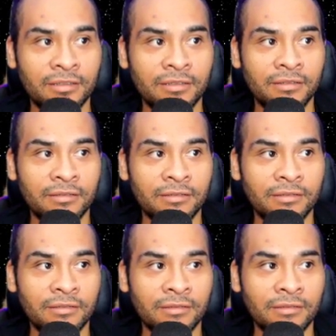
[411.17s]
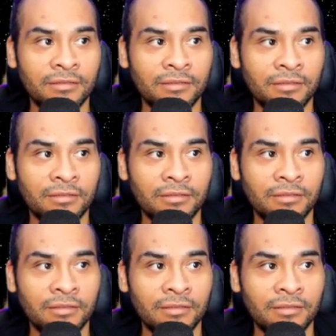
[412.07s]

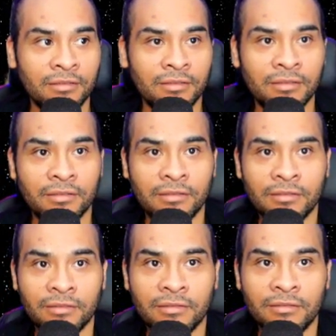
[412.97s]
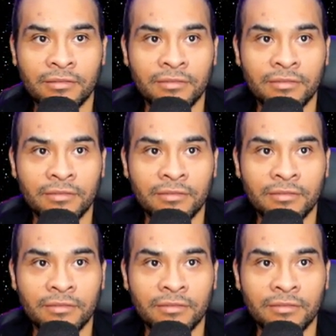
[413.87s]
[no speech]